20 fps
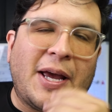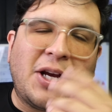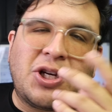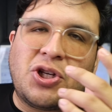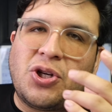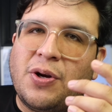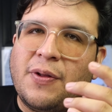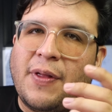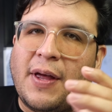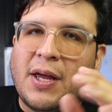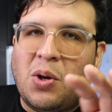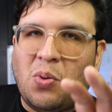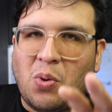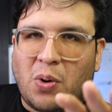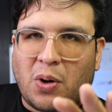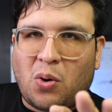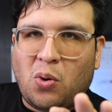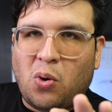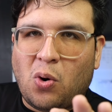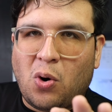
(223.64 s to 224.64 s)
make sure that you
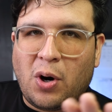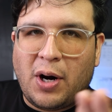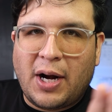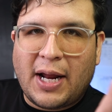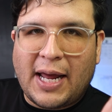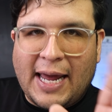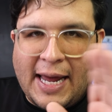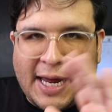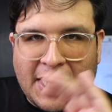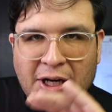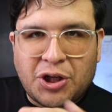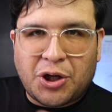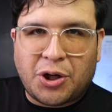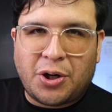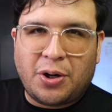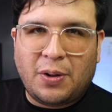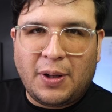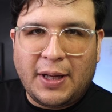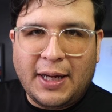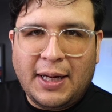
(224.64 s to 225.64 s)
record
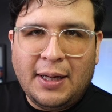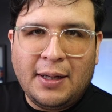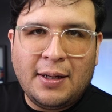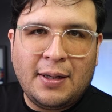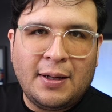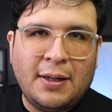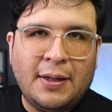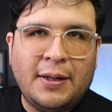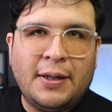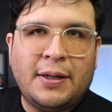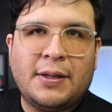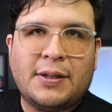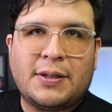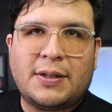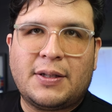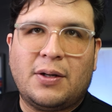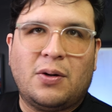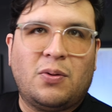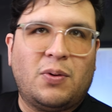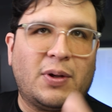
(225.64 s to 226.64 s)
internally.
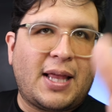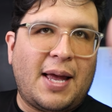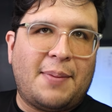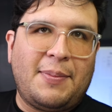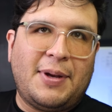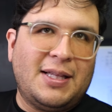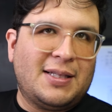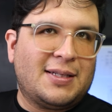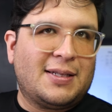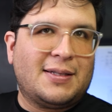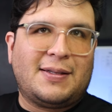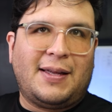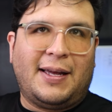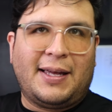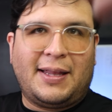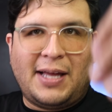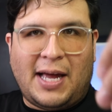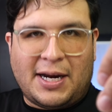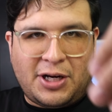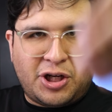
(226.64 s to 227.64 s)
So what that means is
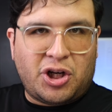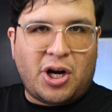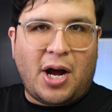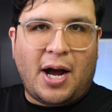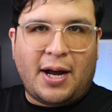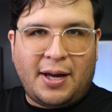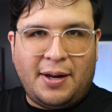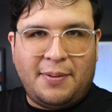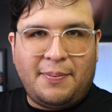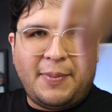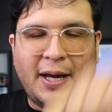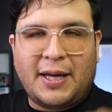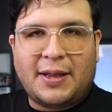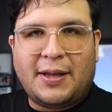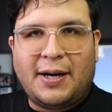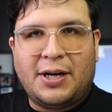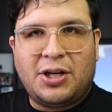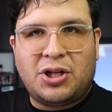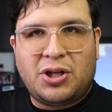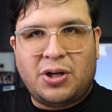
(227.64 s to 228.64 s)
like that shotgun mic
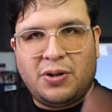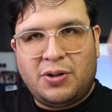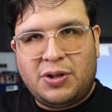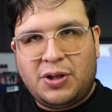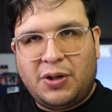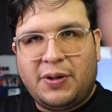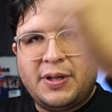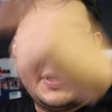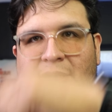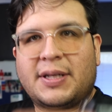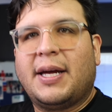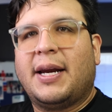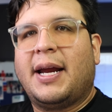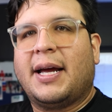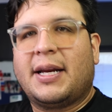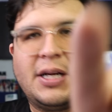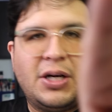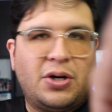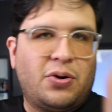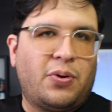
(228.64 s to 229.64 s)
that I showed you is
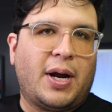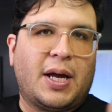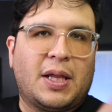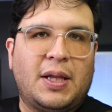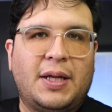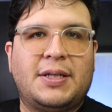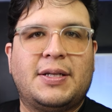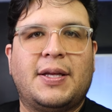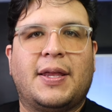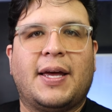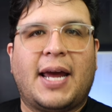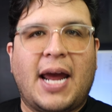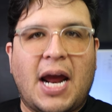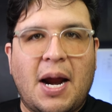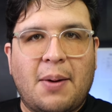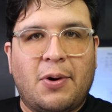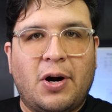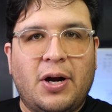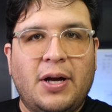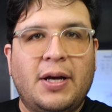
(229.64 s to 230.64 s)
connected directly to the
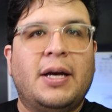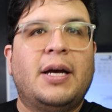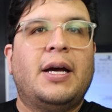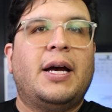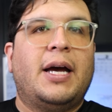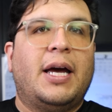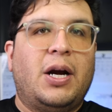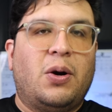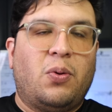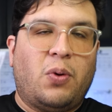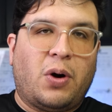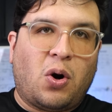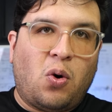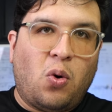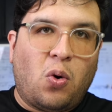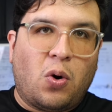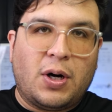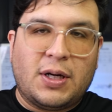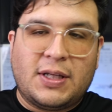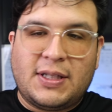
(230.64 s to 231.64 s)
camera and it
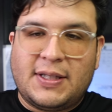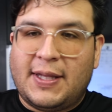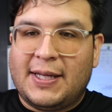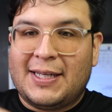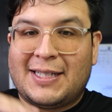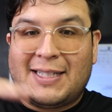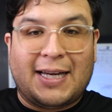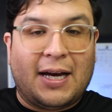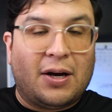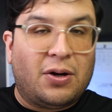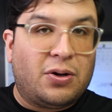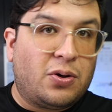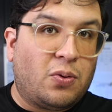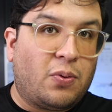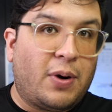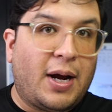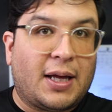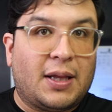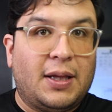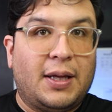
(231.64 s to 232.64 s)
records the sound
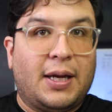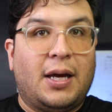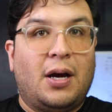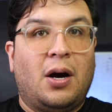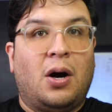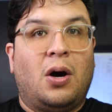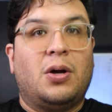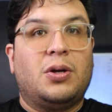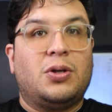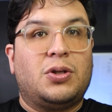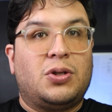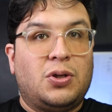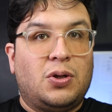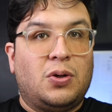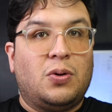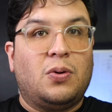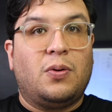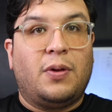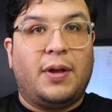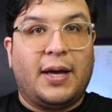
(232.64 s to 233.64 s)
directly
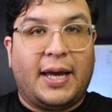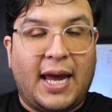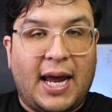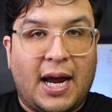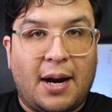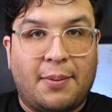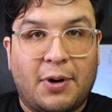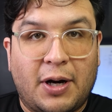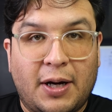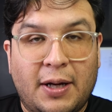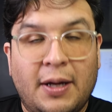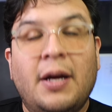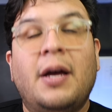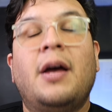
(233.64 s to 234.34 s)
onto the camera.